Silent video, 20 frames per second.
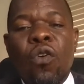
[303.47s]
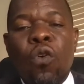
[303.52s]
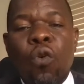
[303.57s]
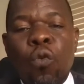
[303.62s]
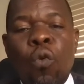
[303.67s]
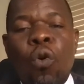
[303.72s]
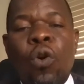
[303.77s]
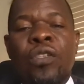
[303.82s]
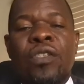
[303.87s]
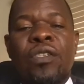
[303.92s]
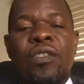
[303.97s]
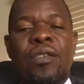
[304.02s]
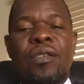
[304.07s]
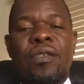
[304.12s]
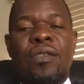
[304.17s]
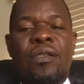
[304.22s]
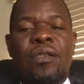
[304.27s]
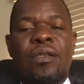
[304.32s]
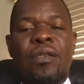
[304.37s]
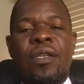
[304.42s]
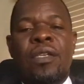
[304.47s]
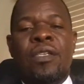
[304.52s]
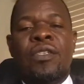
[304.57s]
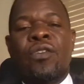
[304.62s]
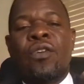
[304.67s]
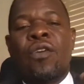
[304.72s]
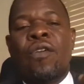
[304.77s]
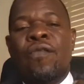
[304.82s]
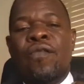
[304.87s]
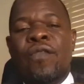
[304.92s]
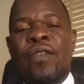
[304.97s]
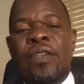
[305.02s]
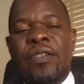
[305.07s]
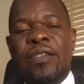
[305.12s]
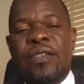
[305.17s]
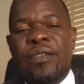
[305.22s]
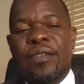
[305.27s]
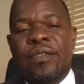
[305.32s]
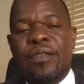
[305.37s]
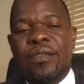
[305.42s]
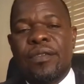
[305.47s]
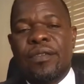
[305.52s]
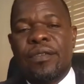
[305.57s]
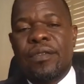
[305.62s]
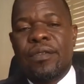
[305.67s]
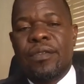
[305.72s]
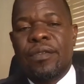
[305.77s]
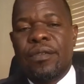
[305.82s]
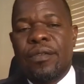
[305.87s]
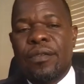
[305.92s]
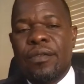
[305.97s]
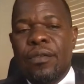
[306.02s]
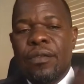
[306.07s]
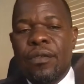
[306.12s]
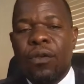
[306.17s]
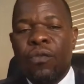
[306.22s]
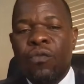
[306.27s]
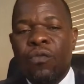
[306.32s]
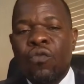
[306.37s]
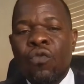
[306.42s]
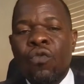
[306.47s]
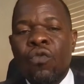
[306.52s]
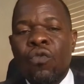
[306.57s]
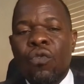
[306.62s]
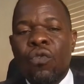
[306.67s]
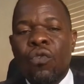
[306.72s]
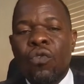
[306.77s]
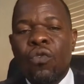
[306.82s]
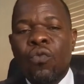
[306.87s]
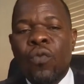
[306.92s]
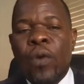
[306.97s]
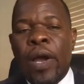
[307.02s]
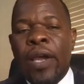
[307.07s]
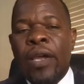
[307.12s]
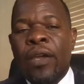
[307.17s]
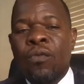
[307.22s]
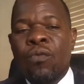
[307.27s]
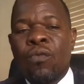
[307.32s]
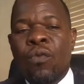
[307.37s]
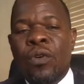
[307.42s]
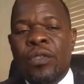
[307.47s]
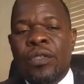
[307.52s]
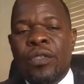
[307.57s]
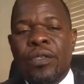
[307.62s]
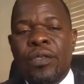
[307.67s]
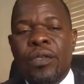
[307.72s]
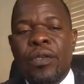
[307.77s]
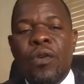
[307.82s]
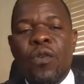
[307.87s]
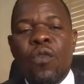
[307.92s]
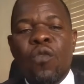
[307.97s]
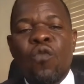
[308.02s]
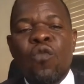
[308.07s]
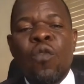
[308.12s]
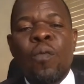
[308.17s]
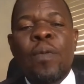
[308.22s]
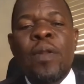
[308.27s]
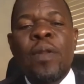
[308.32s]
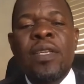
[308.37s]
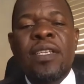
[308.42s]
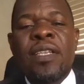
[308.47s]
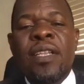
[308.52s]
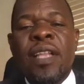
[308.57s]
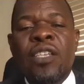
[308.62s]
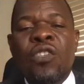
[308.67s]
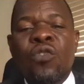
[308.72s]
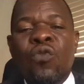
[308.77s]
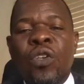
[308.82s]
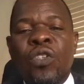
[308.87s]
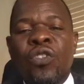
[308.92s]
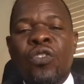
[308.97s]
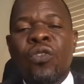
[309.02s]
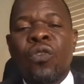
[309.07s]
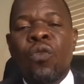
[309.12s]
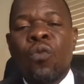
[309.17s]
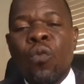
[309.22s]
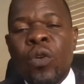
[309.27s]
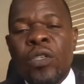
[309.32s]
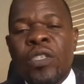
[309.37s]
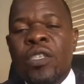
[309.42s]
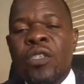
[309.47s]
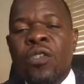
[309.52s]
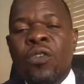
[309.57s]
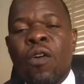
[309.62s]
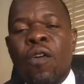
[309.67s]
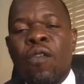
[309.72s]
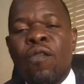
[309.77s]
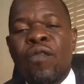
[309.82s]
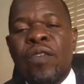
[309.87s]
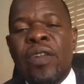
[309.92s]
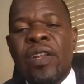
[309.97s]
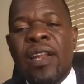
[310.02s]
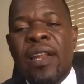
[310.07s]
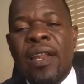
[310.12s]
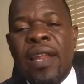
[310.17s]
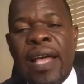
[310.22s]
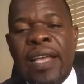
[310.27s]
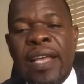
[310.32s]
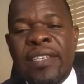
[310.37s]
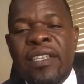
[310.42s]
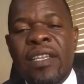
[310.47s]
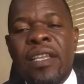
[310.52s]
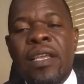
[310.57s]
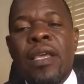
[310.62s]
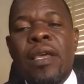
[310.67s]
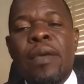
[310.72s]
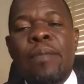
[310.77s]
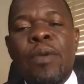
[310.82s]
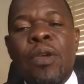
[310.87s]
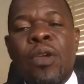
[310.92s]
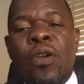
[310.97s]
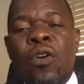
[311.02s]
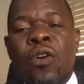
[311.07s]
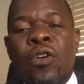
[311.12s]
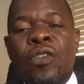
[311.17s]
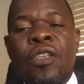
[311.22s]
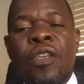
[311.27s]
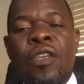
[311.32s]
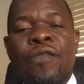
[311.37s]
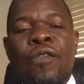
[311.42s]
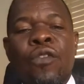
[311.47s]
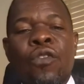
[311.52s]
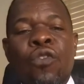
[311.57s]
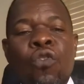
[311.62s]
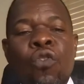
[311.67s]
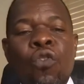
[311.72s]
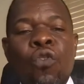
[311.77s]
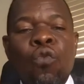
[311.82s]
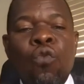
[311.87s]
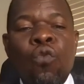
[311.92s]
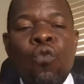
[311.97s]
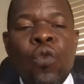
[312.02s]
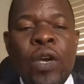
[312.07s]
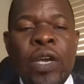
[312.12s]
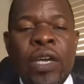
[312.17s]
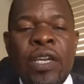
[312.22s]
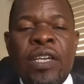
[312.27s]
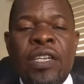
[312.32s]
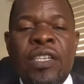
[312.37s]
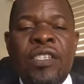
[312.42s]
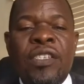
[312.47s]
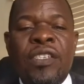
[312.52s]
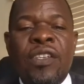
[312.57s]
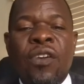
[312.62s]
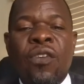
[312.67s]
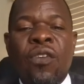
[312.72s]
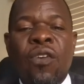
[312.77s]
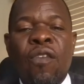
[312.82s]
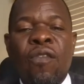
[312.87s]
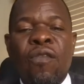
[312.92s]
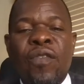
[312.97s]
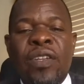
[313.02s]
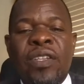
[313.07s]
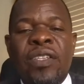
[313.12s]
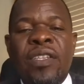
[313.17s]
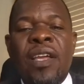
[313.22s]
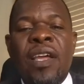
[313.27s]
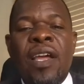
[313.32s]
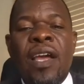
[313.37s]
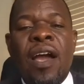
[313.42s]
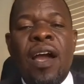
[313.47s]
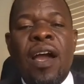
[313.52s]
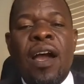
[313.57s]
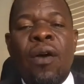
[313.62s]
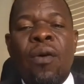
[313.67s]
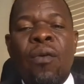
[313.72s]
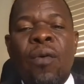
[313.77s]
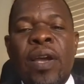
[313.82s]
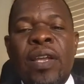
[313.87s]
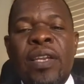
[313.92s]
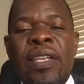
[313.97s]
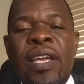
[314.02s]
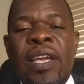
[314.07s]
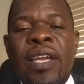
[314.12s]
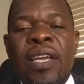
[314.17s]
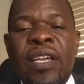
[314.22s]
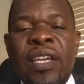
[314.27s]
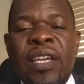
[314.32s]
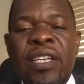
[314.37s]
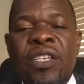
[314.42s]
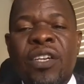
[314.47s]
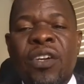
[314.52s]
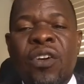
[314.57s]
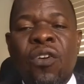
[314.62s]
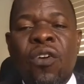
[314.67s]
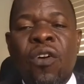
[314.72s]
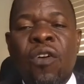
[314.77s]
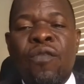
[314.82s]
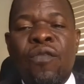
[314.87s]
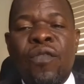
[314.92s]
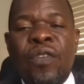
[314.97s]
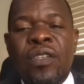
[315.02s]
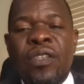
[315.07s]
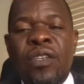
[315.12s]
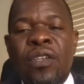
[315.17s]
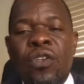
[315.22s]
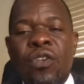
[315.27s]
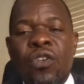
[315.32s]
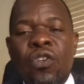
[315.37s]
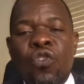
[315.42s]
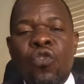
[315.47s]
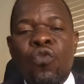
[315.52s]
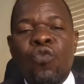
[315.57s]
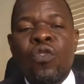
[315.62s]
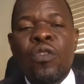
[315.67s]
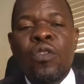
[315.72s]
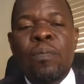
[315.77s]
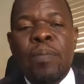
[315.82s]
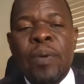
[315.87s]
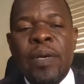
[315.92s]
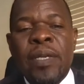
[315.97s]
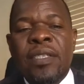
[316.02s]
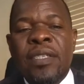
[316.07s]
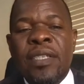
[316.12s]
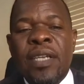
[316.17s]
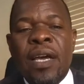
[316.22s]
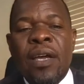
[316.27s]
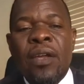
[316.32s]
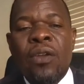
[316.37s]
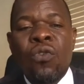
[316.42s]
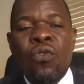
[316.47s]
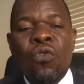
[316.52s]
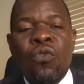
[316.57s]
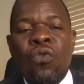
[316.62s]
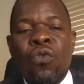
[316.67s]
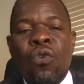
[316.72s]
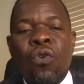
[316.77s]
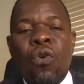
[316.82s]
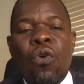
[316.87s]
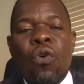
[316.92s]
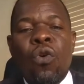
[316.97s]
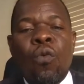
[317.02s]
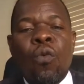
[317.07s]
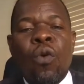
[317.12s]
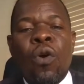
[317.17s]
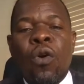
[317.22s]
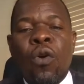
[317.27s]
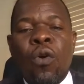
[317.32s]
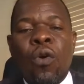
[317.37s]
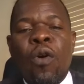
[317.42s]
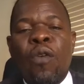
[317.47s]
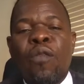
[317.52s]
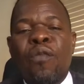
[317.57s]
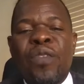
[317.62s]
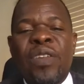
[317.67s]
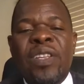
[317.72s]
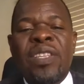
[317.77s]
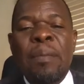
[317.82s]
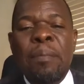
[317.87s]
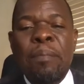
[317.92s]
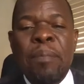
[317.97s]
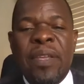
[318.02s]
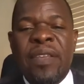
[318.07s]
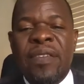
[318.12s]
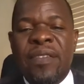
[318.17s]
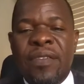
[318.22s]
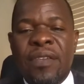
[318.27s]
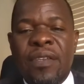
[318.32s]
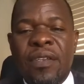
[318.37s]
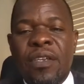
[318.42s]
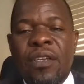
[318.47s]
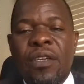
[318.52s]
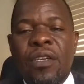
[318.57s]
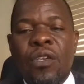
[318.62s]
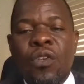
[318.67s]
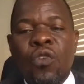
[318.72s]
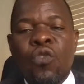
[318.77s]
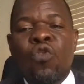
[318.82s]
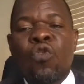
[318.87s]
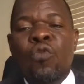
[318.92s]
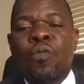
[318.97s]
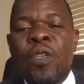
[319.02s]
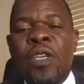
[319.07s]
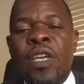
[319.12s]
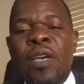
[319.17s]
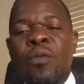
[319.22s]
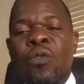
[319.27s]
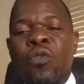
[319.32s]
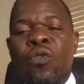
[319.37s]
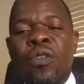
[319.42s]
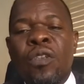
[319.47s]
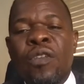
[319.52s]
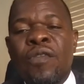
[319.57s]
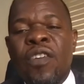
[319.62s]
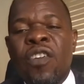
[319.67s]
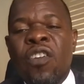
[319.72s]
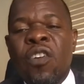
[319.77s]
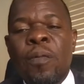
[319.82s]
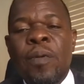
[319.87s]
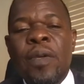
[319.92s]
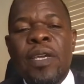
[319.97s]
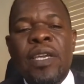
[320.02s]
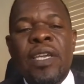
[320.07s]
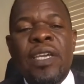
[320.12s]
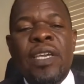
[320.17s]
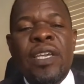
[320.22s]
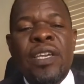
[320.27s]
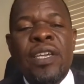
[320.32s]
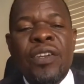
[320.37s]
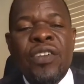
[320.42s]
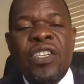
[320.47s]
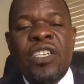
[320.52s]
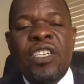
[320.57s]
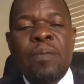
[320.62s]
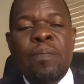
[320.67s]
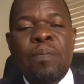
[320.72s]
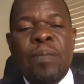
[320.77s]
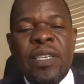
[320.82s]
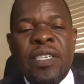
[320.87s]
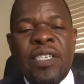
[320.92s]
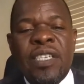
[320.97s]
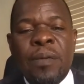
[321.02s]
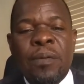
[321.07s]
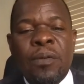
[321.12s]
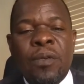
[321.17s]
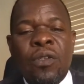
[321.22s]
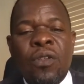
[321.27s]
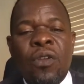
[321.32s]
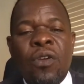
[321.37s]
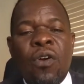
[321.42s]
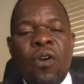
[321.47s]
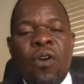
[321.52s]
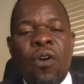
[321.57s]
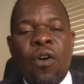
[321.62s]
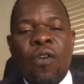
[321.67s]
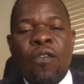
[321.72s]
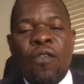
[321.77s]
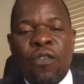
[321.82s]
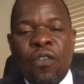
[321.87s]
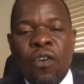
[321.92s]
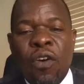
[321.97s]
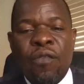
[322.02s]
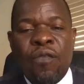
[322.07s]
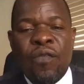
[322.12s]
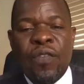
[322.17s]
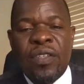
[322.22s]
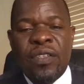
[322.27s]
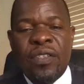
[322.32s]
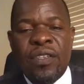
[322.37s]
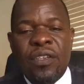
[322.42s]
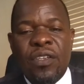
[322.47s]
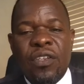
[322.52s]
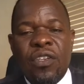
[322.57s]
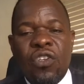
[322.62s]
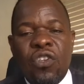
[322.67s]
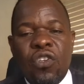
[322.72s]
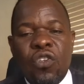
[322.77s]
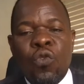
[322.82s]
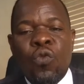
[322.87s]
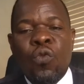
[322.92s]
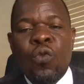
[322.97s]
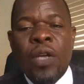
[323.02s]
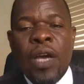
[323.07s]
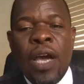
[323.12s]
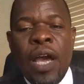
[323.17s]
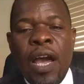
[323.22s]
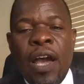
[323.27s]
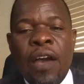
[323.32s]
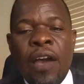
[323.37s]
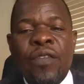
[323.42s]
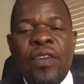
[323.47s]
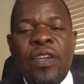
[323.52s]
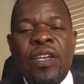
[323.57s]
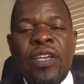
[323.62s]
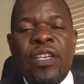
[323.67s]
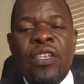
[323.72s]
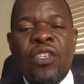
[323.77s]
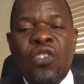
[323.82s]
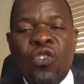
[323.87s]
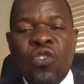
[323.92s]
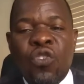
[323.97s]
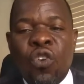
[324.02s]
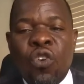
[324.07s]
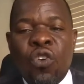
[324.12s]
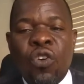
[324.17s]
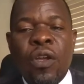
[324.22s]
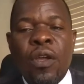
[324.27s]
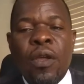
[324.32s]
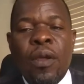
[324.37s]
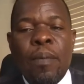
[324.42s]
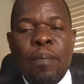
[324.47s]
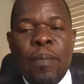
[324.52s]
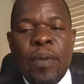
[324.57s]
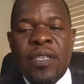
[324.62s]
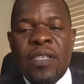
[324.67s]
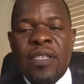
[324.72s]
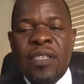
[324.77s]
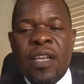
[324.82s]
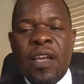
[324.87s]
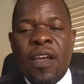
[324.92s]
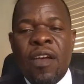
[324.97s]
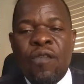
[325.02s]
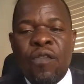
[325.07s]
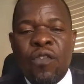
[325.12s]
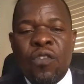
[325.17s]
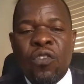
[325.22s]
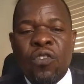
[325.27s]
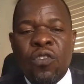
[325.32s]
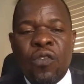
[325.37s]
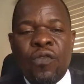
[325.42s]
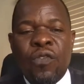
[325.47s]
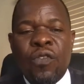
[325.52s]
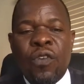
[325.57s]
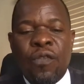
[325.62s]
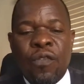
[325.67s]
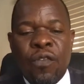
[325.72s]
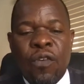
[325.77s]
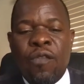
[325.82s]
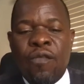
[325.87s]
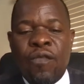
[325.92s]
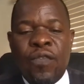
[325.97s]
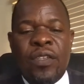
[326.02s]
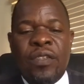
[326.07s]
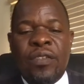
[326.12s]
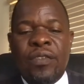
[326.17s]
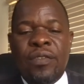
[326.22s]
What is conflict? Who, why, what? We place the last question, what is conflict, last? Because if you know who engages in conflict and why they engage in conflict, you would better know what conflict means. You will be able to develop a rich perception of conflict. You would have a strong personal philosophy of conflict.